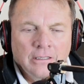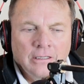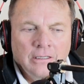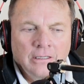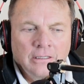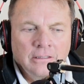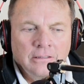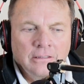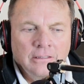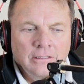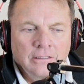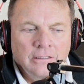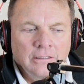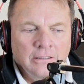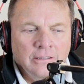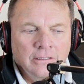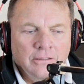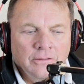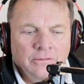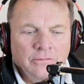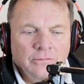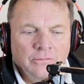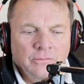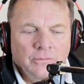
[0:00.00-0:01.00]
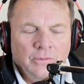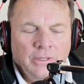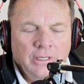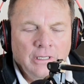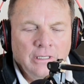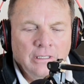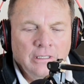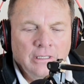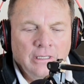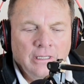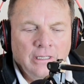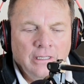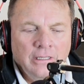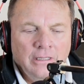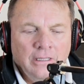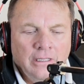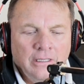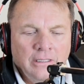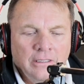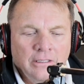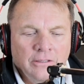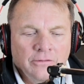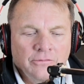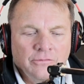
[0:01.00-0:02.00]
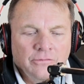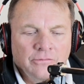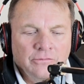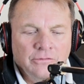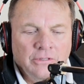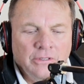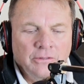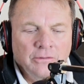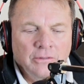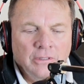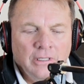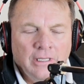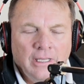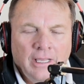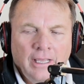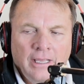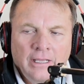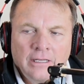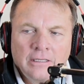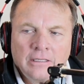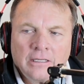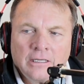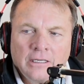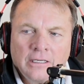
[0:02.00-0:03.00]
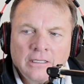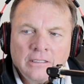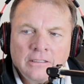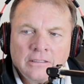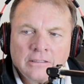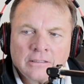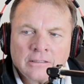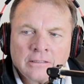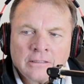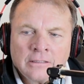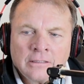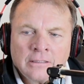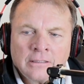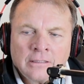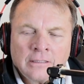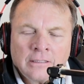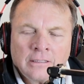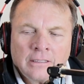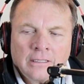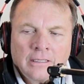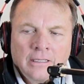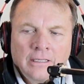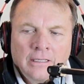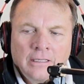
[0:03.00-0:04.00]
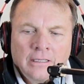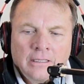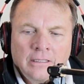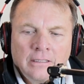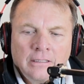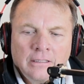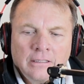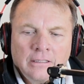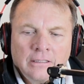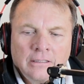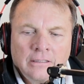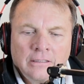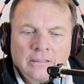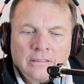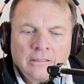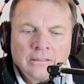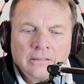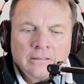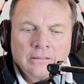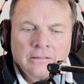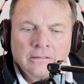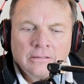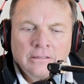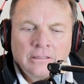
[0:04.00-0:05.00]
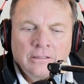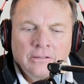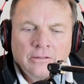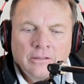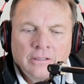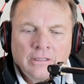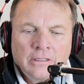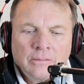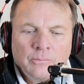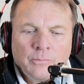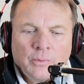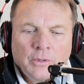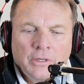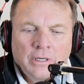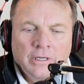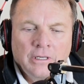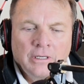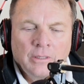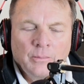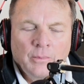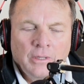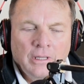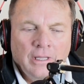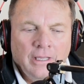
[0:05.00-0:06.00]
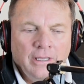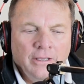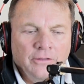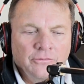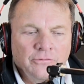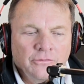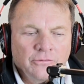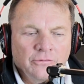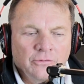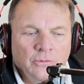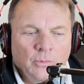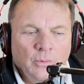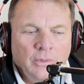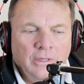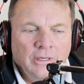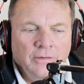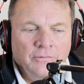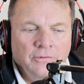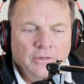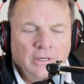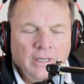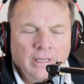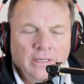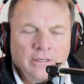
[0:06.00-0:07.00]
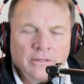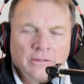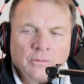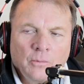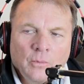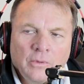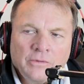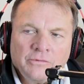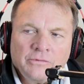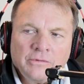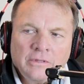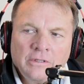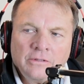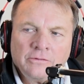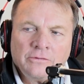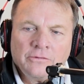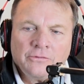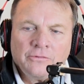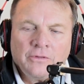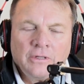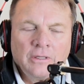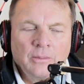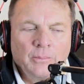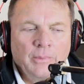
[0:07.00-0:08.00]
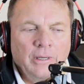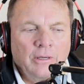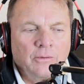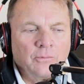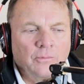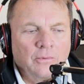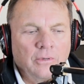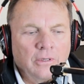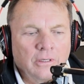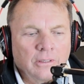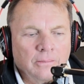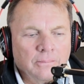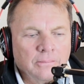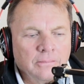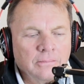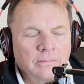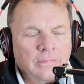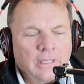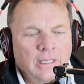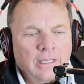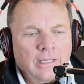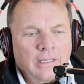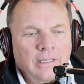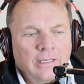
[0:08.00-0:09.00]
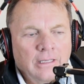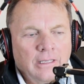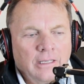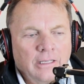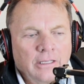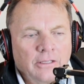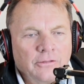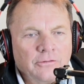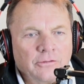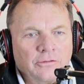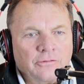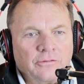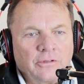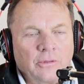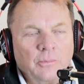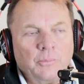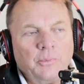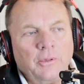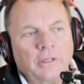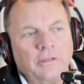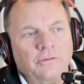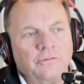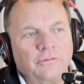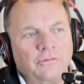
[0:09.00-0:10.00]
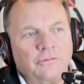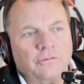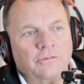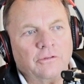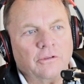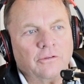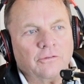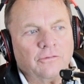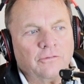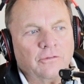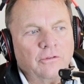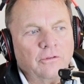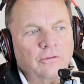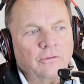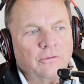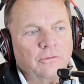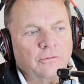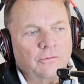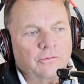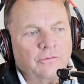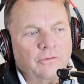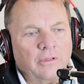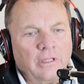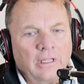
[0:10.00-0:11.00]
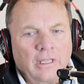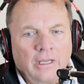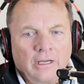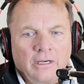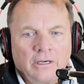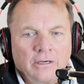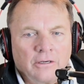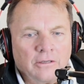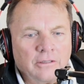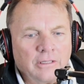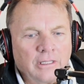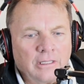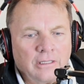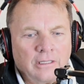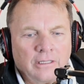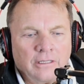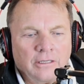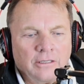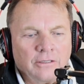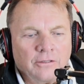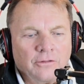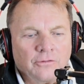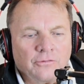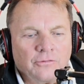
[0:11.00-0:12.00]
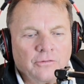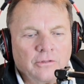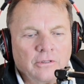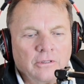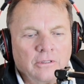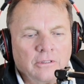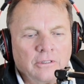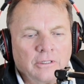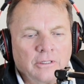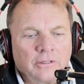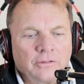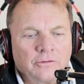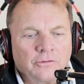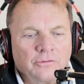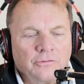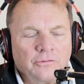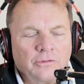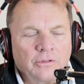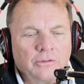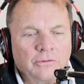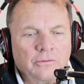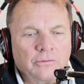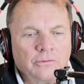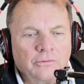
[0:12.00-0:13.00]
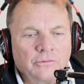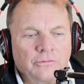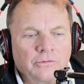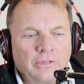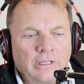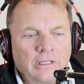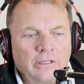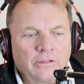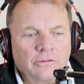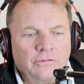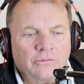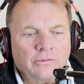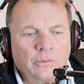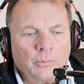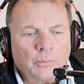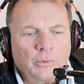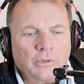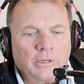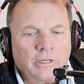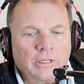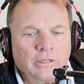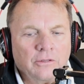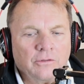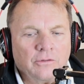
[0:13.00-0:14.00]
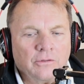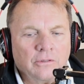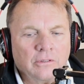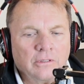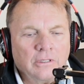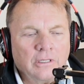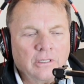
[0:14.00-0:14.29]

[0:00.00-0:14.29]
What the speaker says: Cut. Reading today, it's generally hand cut, and they put it into molasses or whatever. And what's interesting about rum is that some places just use the air and they let it distill, and others use yeast to put in, to